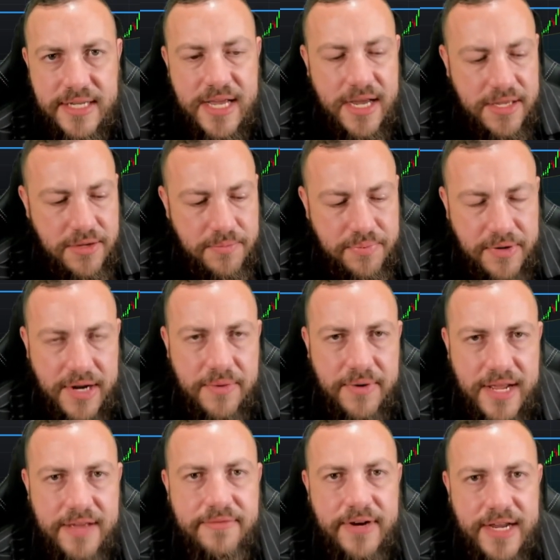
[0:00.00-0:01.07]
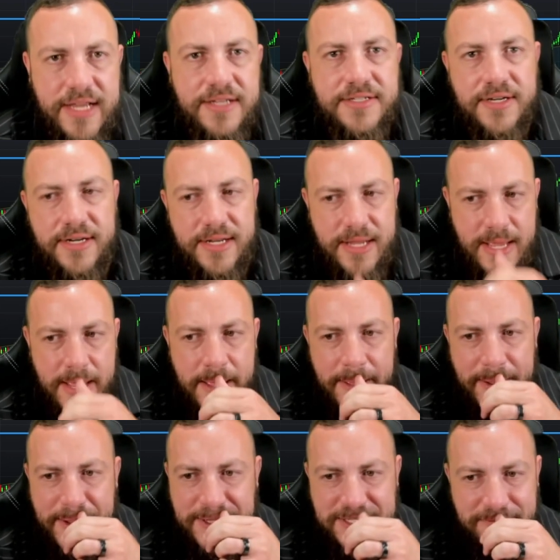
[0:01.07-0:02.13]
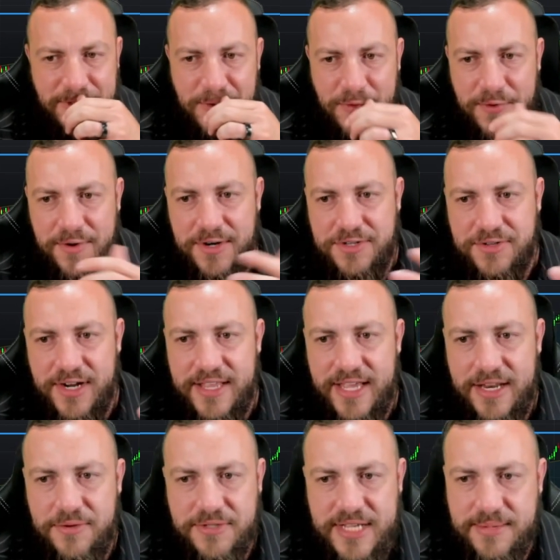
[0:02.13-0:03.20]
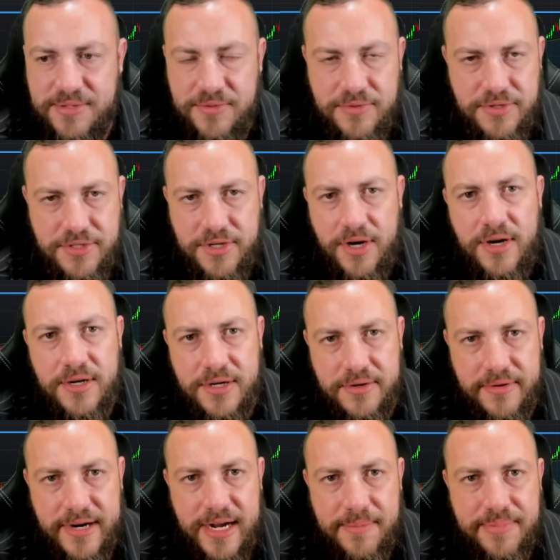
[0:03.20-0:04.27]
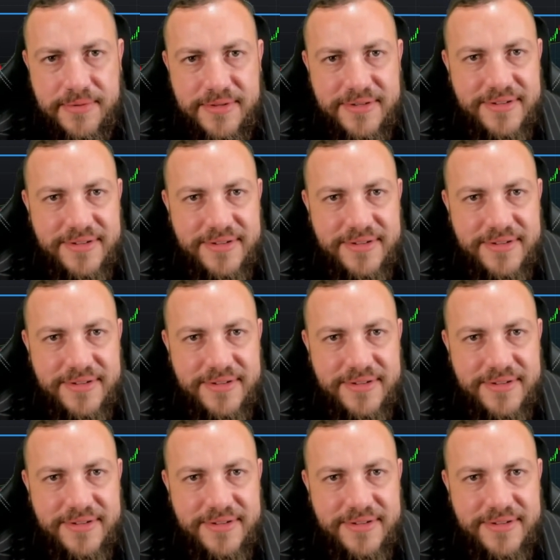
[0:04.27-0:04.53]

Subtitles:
Yeah, you probably want to have your hands on it, because if you were to try that and it was absolute dog crap,